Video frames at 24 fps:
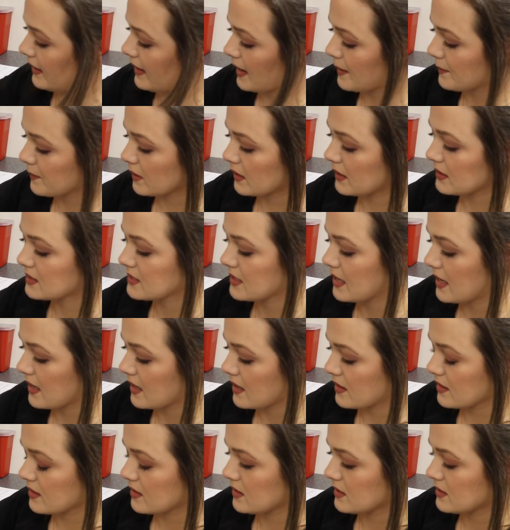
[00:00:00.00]
now I'm gonna
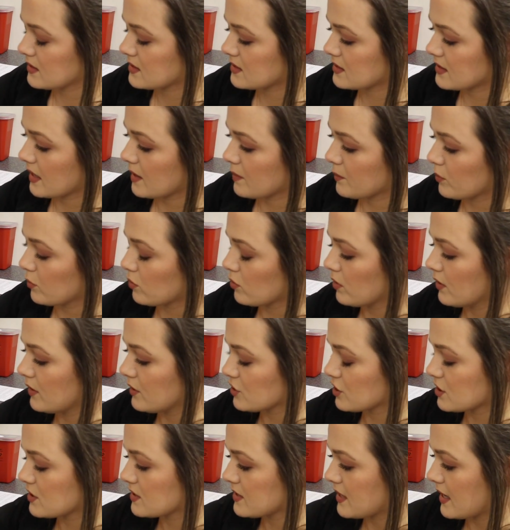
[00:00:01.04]
take this sample and
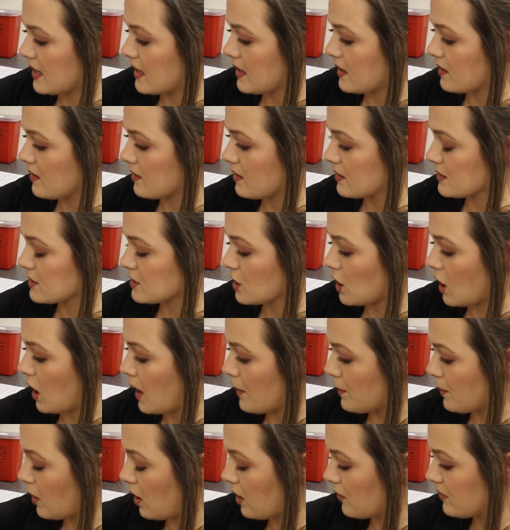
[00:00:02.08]
just take the
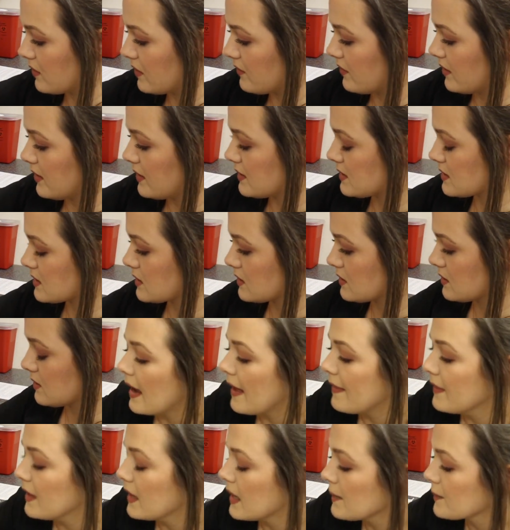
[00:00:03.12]
top off of it.
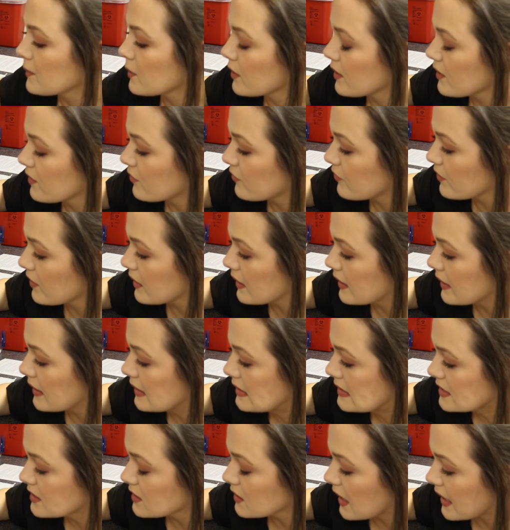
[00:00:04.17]
And then I'm gonna fill it
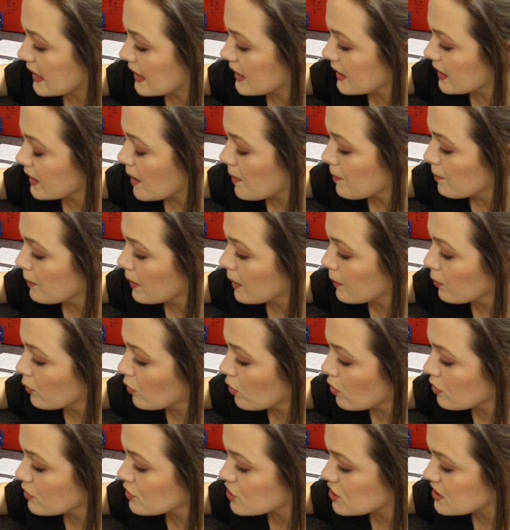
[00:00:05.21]
until I get a
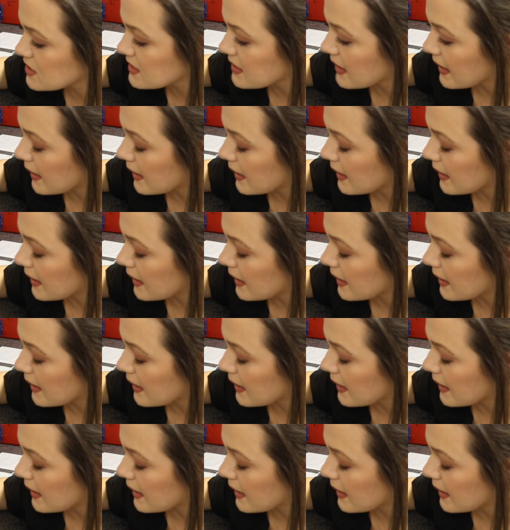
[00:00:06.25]
bubble, just